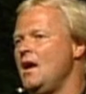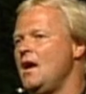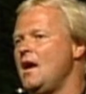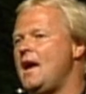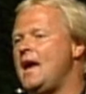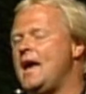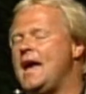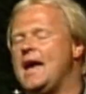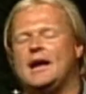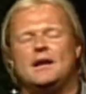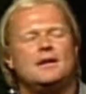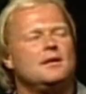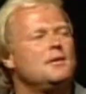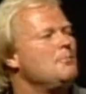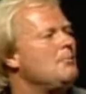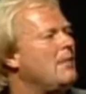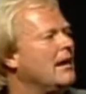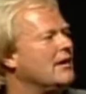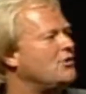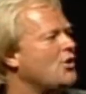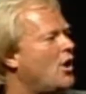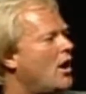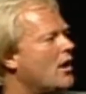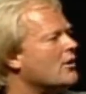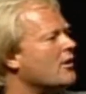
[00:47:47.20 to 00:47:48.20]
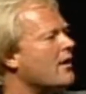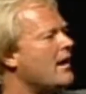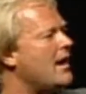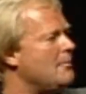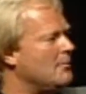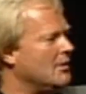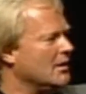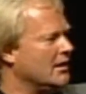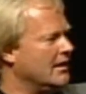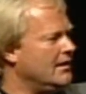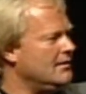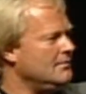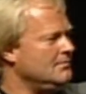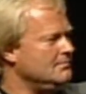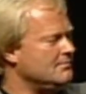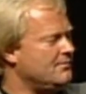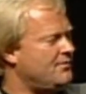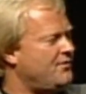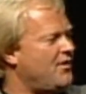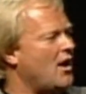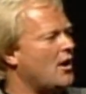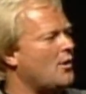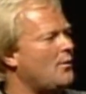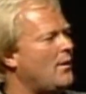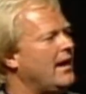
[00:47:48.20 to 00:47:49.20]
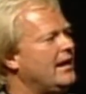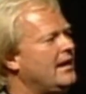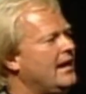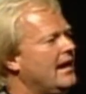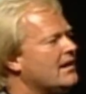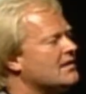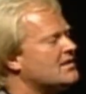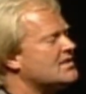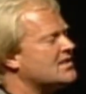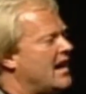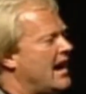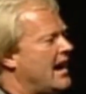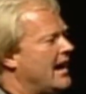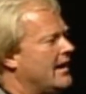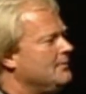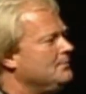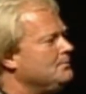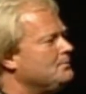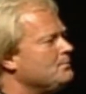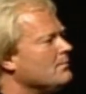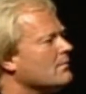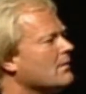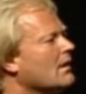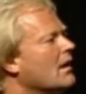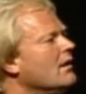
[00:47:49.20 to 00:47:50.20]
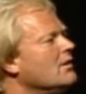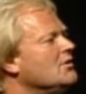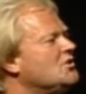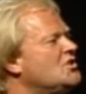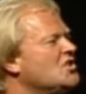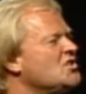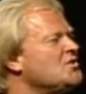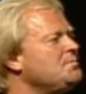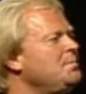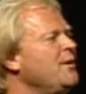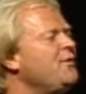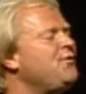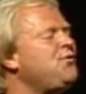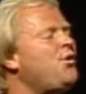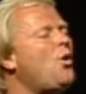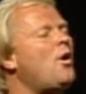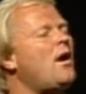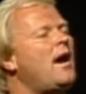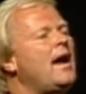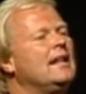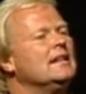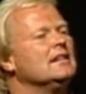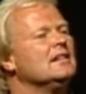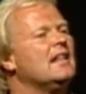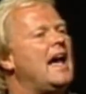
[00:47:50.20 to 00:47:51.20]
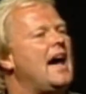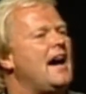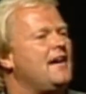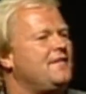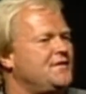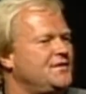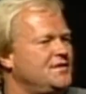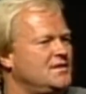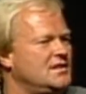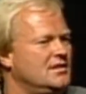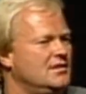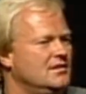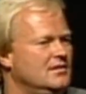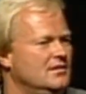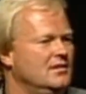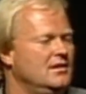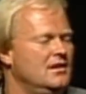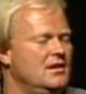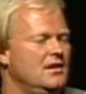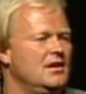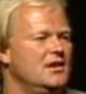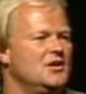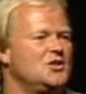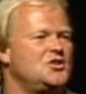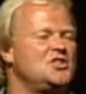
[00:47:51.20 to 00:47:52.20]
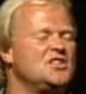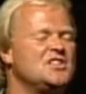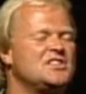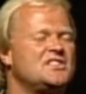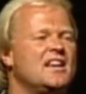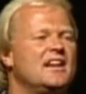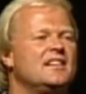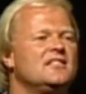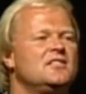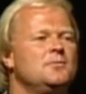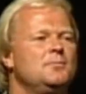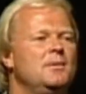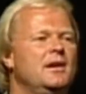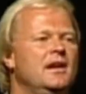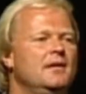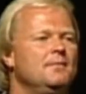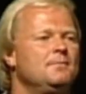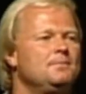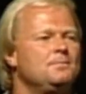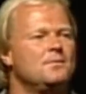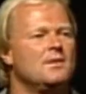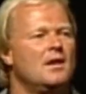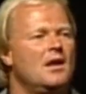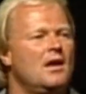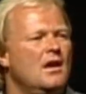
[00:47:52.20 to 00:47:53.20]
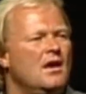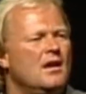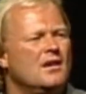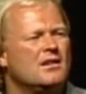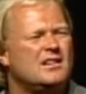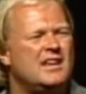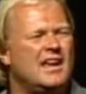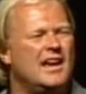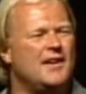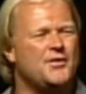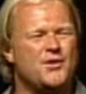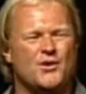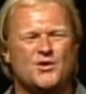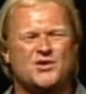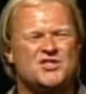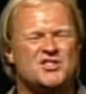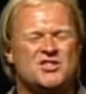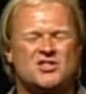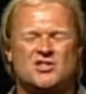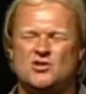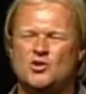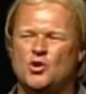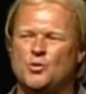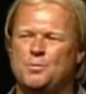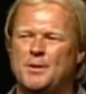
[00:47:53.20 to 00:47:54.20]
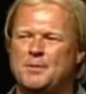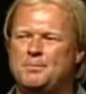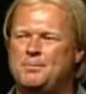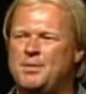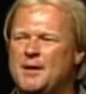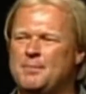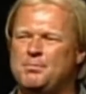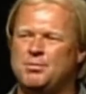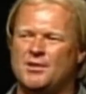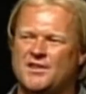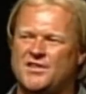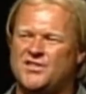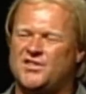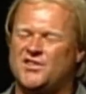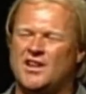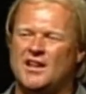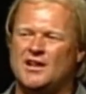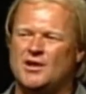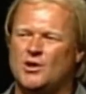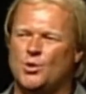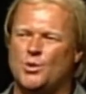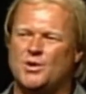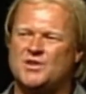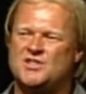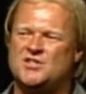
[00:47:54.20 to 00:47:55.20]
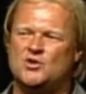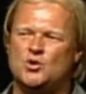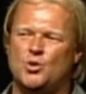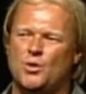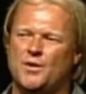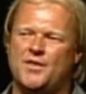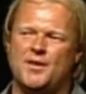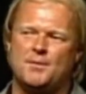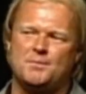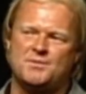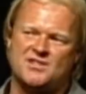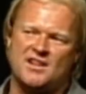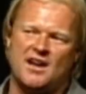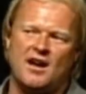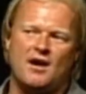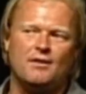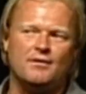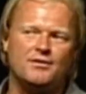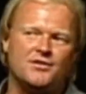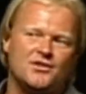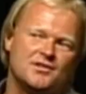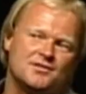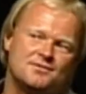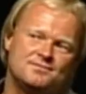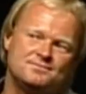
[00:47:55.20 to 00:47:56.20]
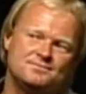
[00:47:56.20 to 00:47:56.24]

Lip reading: and my daughter Emily, far right-hand side, just before I left, she said to me, can't those stupid people in St. Louis do it themselves?